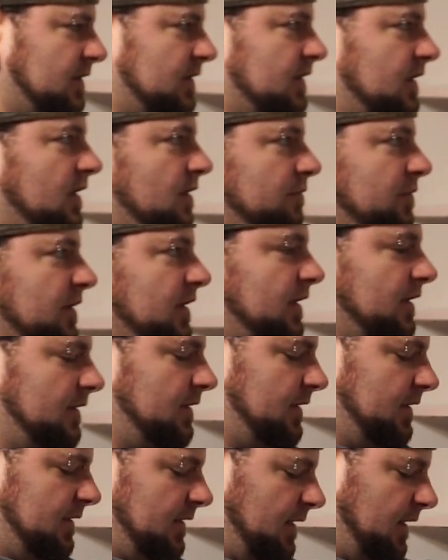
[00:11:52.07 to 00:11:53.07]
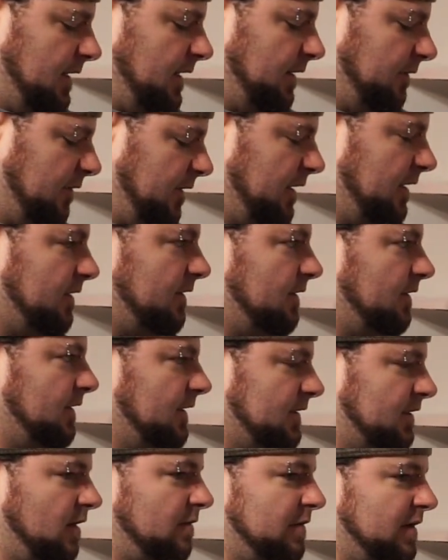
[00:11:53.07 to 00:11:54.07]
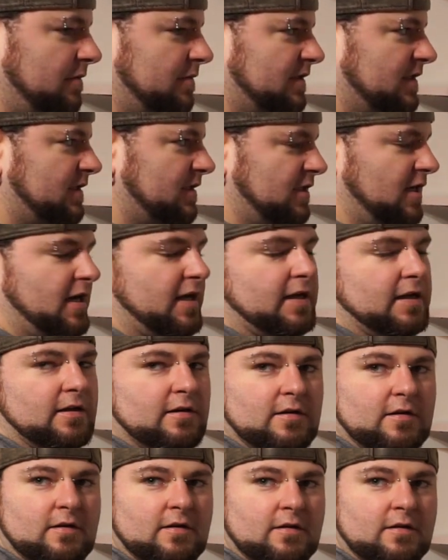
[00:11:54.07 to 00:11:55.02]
sit up and hit this high, right? Unless our baby's a giant.